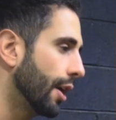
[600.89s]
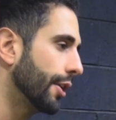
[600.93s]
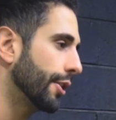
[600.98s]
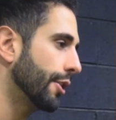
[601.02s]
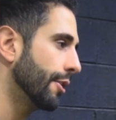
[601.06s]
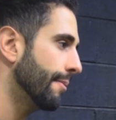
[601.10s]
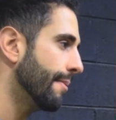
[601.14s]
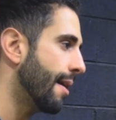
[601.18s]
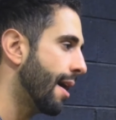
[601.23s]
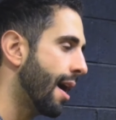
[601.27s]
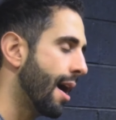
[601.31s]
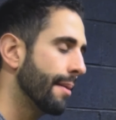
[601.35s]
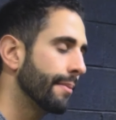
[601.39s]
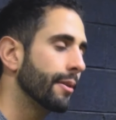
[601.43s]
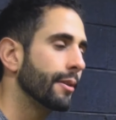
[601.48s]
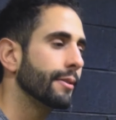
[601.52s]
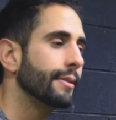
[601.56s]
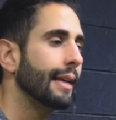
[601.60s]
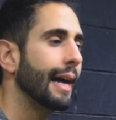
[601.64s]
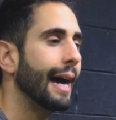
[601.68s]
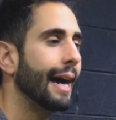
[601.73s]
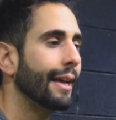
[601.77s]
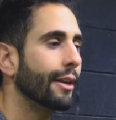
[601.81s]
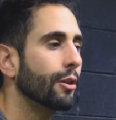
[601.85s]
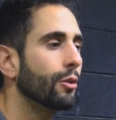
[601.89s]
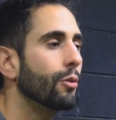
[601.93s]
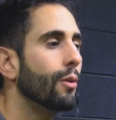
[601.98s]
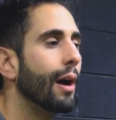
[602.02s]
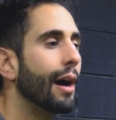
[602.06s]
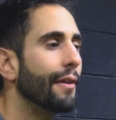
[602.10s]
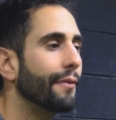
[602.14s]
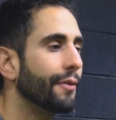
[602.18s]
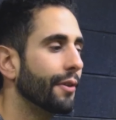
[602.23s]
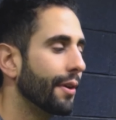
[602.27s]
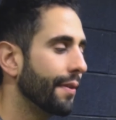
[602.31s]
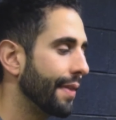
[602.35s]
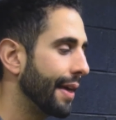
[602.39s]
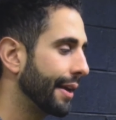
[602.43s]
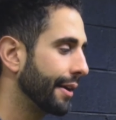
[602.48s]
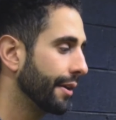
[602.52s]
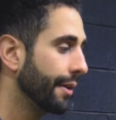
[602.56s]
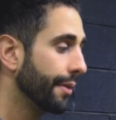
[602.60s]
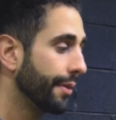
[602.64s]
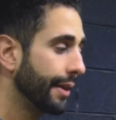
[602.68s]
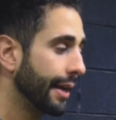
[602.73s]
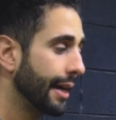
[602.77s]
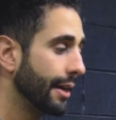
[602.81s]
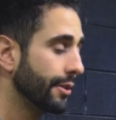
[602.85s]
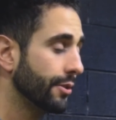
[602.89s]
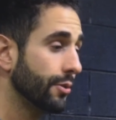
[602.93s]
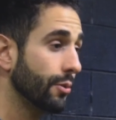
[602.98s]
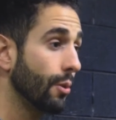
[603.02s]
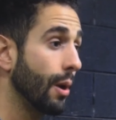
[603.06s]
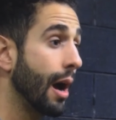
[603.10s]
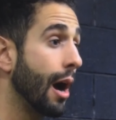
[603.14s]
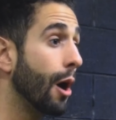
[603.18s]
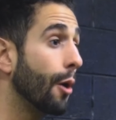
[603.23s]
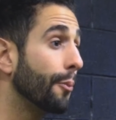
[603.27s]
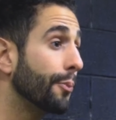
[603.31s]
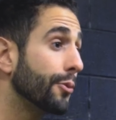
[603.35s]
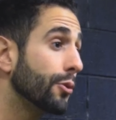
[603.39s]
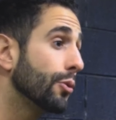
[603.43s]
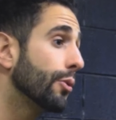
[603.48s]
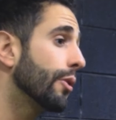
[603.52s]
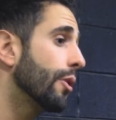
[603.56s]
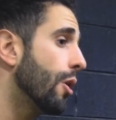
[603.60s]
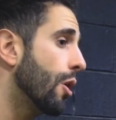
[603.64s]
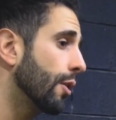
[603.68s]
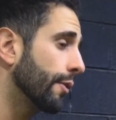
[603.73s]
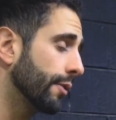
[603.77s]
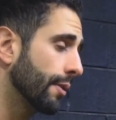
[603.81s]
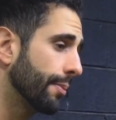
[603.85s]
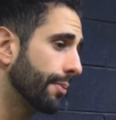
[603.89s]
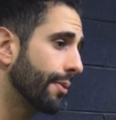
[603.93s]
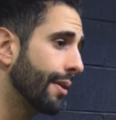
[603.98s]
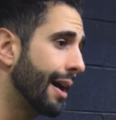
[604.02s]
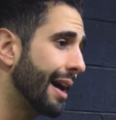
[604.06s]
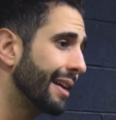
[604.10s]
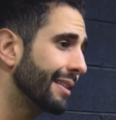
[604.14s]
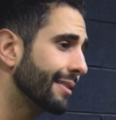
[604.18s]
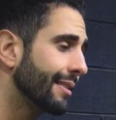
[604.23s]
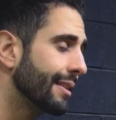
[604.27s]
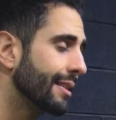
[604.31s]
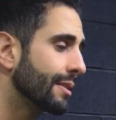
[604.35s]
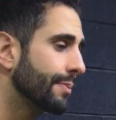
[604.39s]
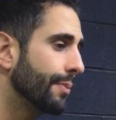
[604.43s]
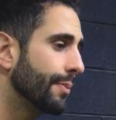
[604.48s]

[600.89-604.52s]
your mom, your dad, whoever that are there to help you along the process,